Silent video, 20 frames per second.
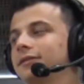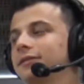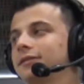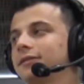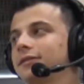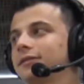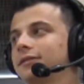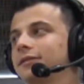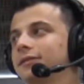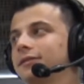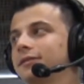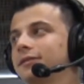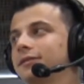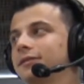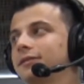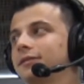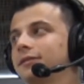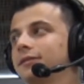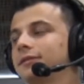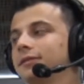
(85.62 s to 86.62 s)

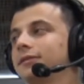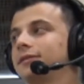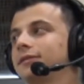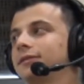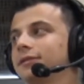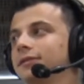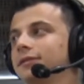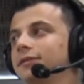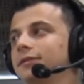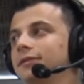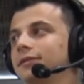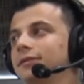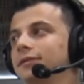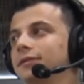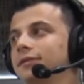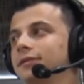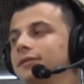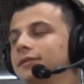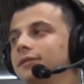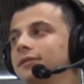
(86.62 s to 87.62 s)

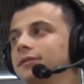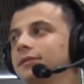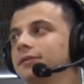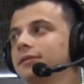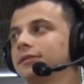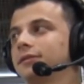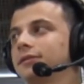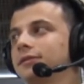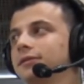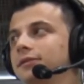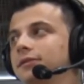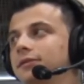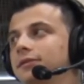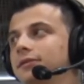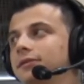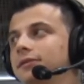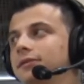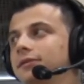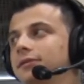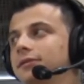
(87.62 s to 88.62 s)

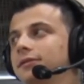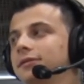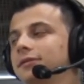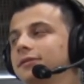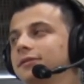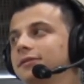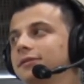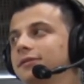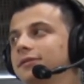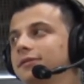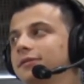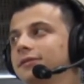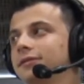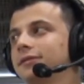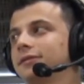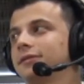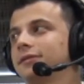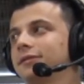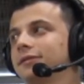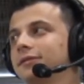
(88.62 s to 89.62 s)

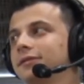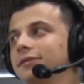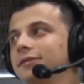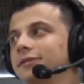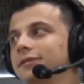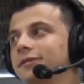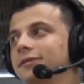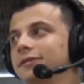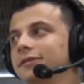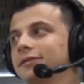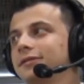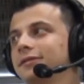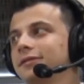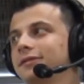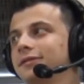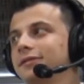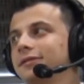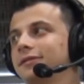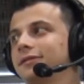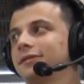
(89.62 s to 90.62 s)

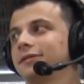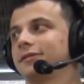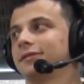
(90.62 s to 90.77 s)
(silent)